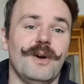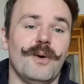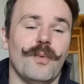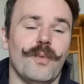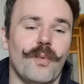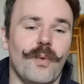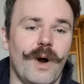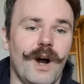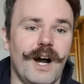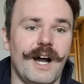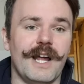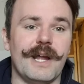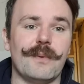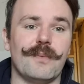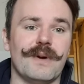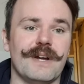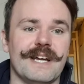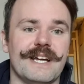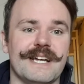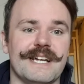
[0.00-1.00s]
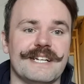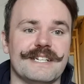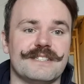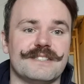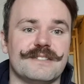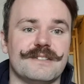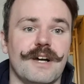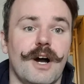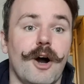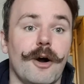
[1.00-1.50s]
why we're
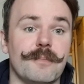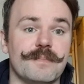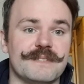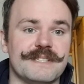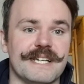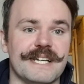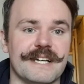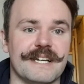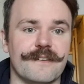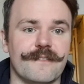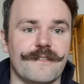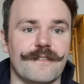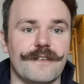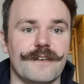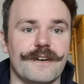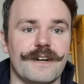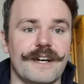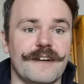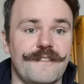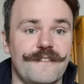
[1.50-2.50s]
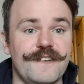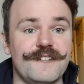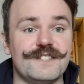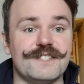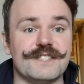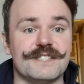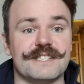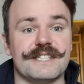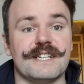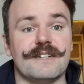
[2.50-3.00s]
opting for
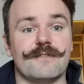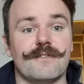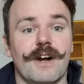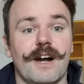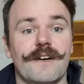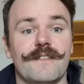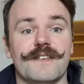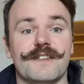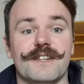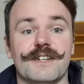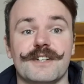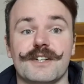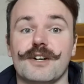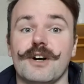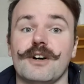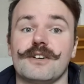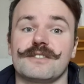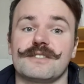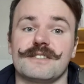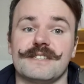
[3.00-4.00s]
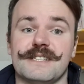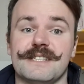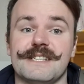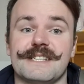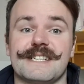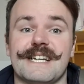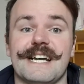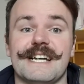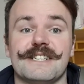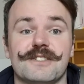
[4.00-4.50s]
efficiency rather than cost in this
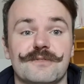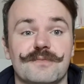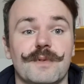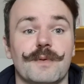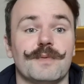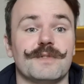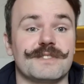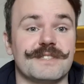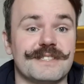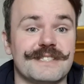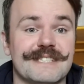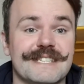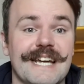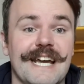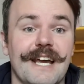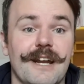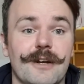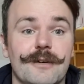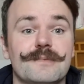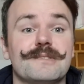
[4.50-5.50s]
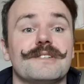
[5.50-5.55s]
case, because we want to scale up.